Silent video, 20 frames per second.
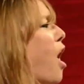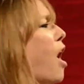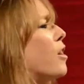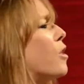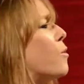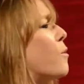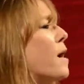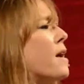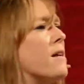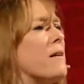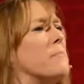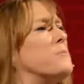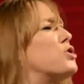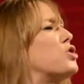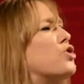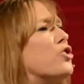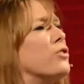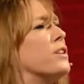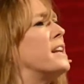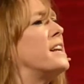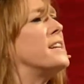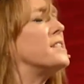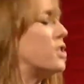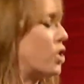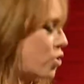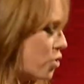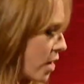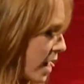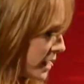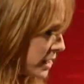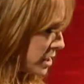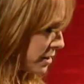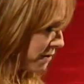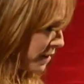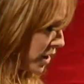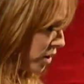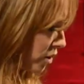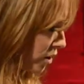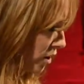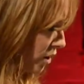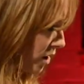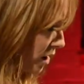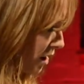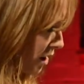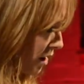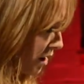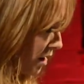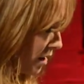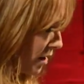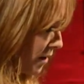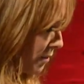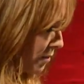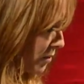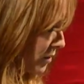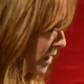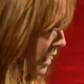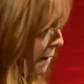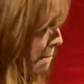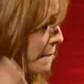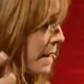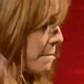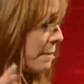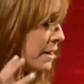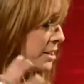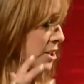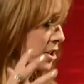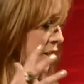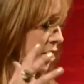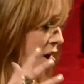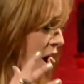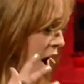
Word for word: Holloway. Surely he's a Christ figure. Commitment to the